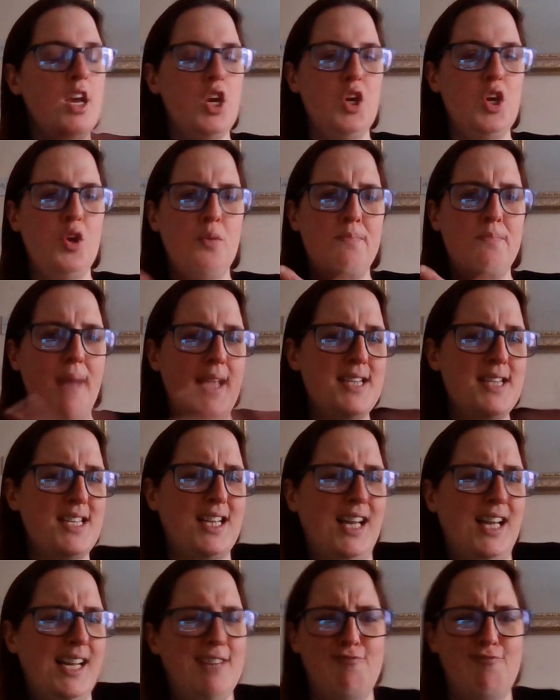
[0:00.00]
who
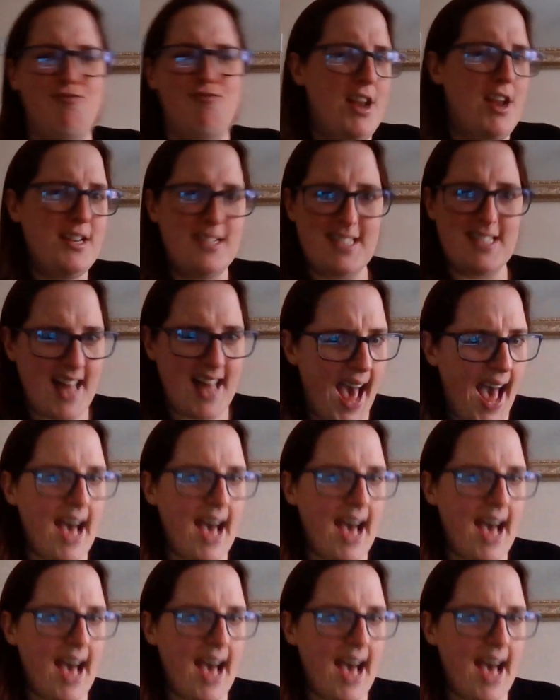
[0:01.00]
basically runs the